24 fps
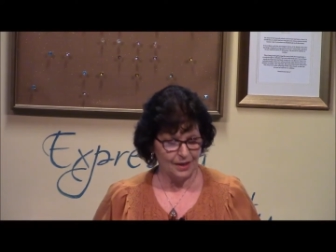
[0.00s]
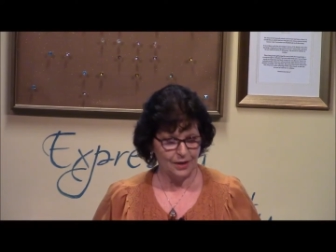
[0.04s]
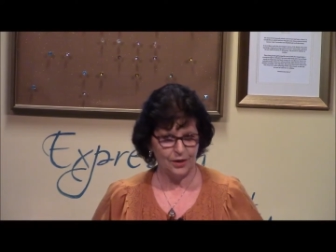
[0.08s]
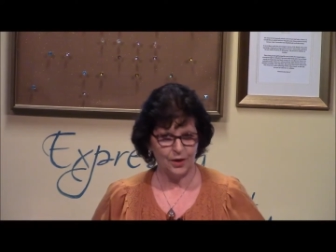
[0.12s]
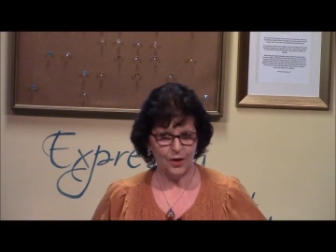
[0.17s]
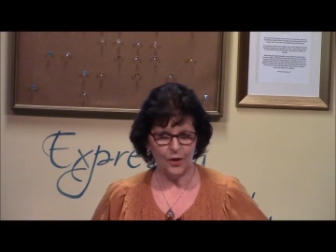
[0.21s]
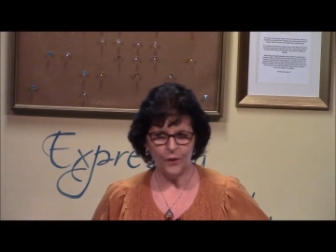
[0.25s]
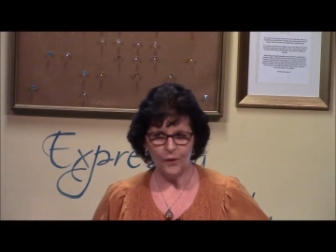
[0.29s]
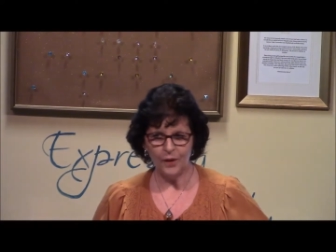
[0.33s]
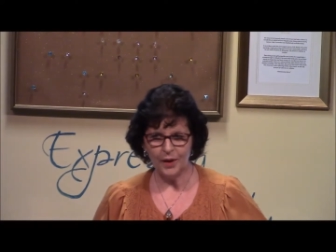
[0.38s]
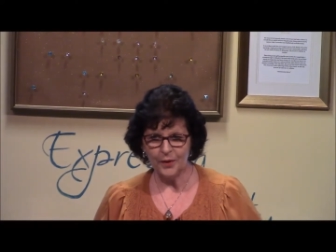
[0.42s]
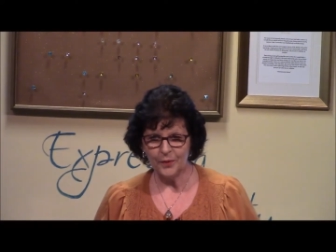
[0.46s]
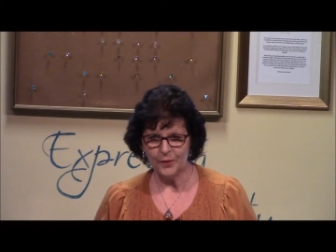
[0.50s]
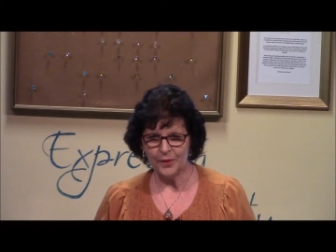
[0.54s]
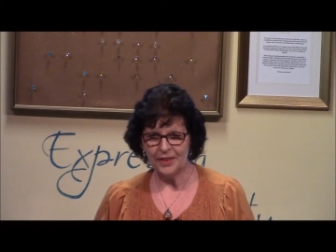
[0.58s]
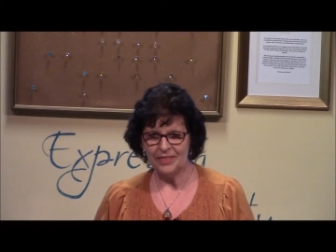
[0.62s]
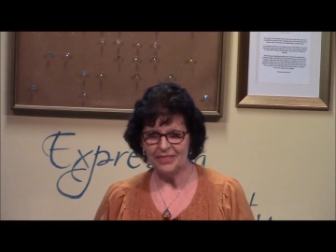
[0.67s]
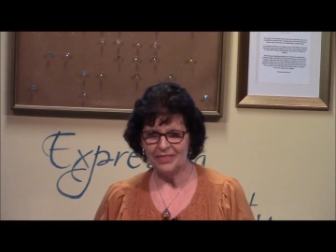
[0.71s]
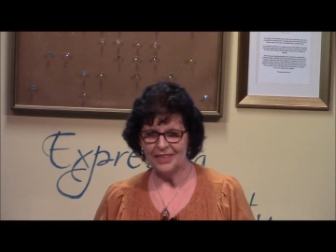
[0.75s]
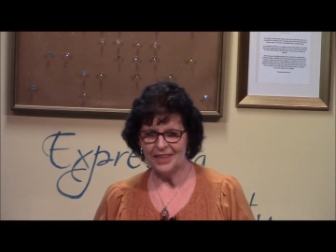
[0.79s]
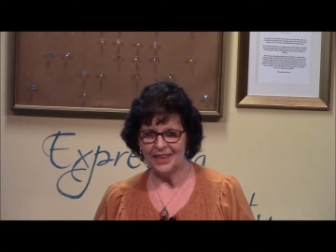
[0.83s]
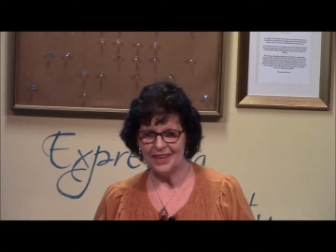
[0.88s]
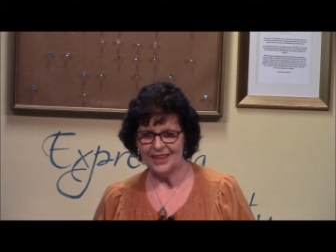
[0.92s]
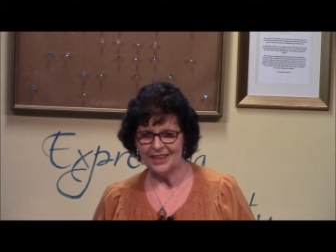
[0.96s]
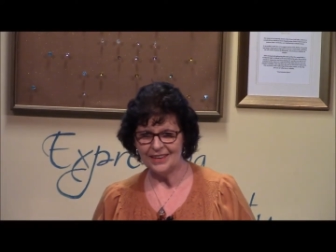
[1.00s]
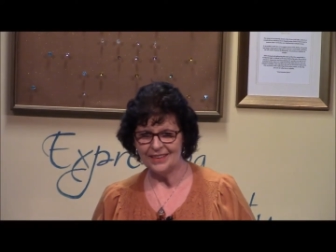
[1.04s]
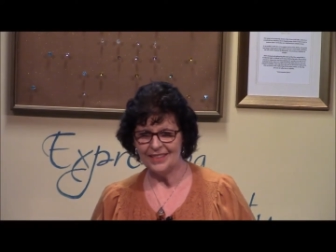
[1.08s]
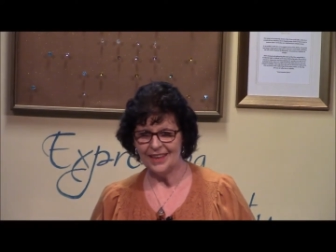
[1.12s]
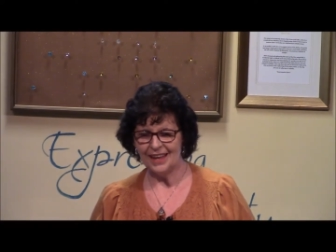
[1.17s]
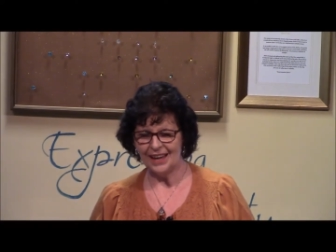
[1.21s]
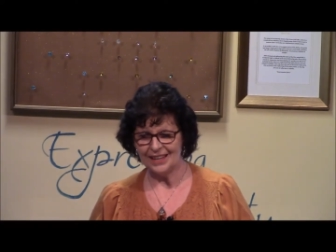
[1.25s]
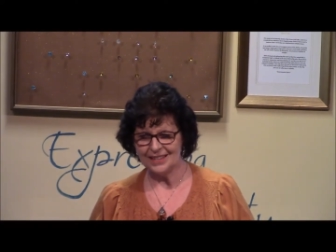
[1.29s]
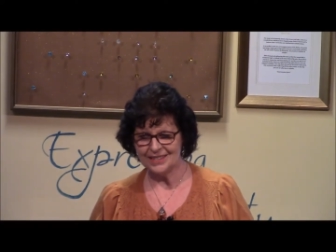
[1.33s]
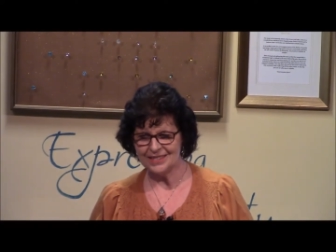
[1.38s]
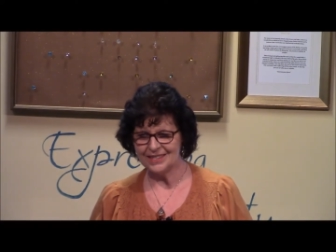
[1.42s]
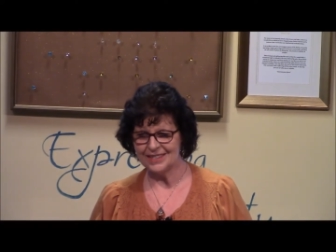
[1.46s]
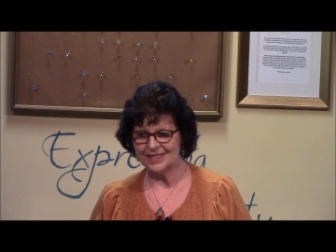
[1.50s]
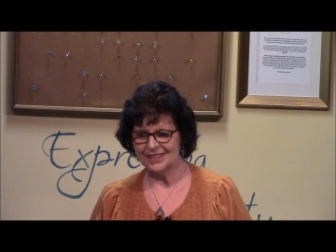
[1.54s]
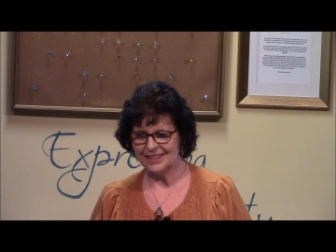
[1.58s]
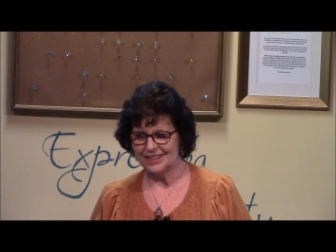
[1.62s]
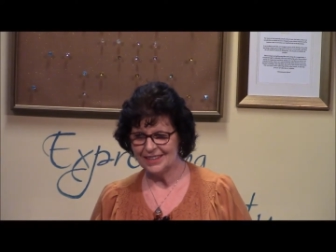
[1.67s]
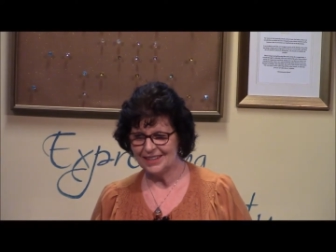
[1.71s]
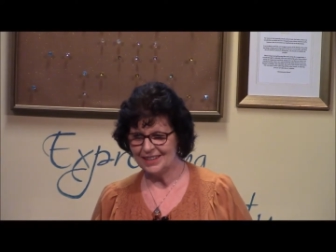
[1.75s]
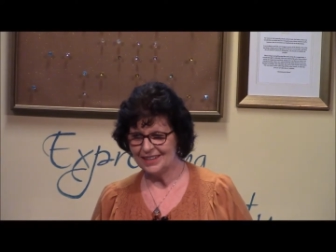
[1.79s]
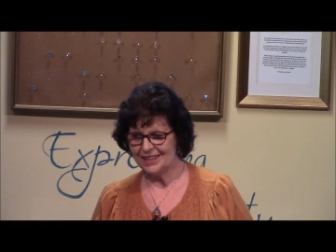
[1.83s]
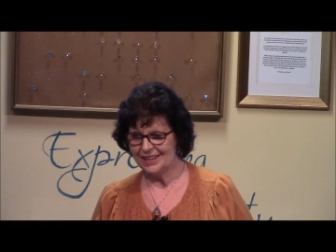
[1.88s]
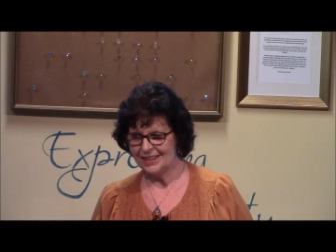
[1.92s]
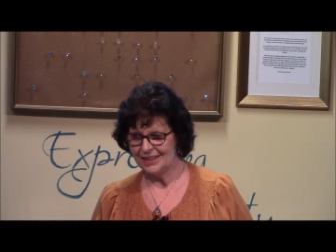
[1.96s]
Going within, that's the
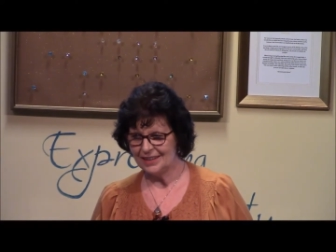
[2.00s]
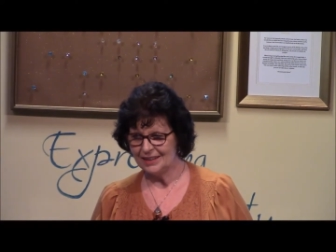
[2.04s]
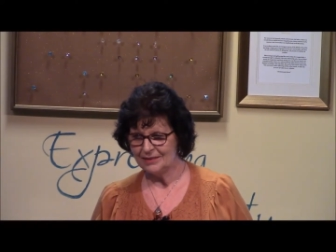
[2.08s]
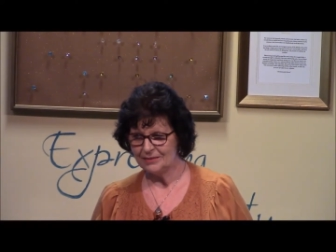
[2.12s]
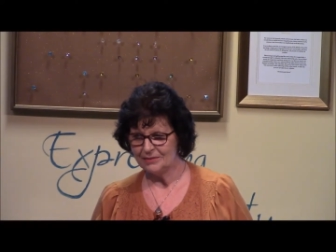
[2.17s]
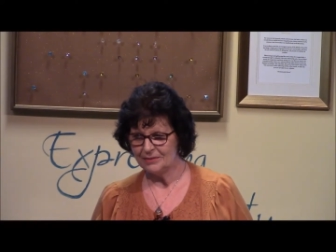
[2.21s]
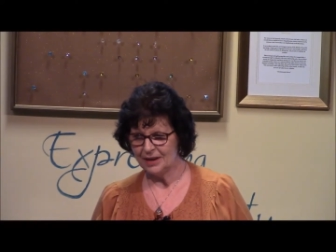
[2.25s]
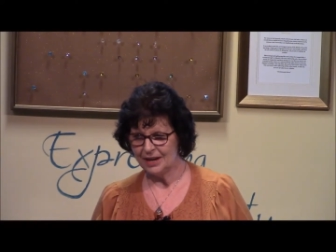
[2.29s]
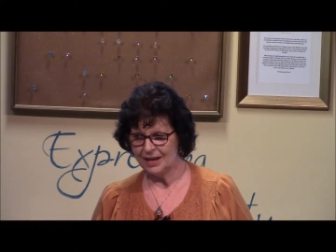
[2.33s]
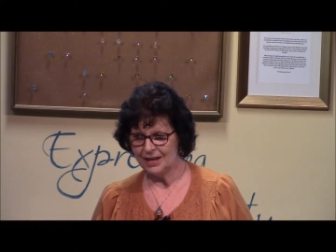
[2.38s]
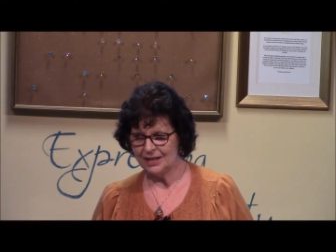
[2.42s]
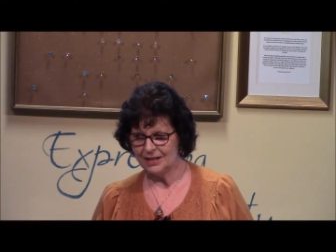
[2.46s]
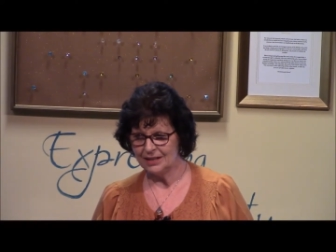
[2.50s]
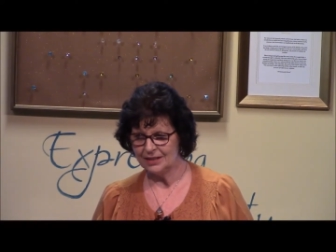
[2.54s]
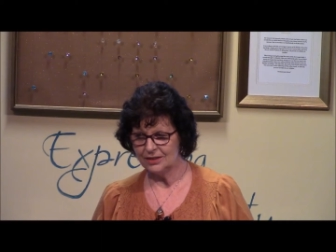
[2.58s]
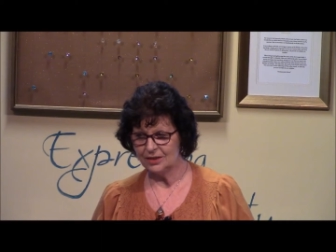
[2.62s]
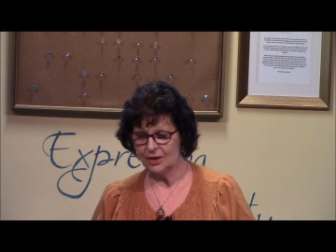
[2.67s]
key, right?